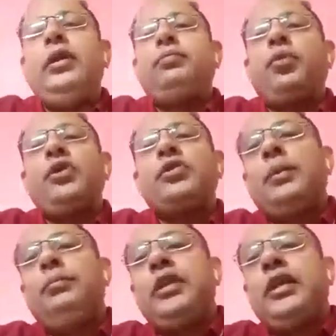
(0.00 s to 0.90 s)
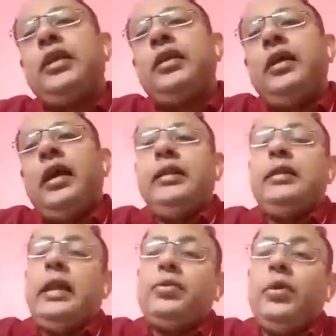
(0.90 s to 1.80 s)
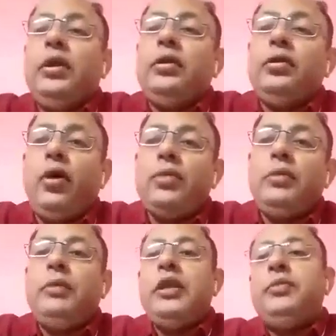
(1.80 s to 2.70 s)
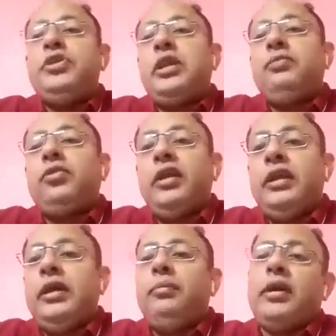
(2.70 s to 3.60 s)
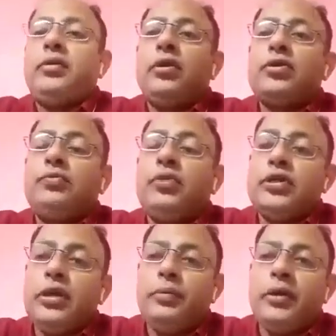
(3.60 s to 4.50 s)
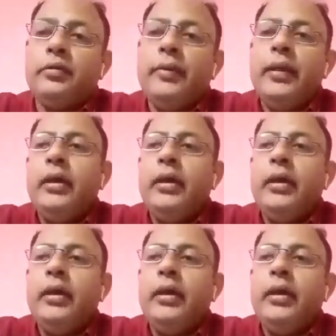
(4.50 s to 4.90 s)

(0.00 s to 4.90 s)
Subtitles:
they will produce something, and that will not be beneficial for India but also for Japan.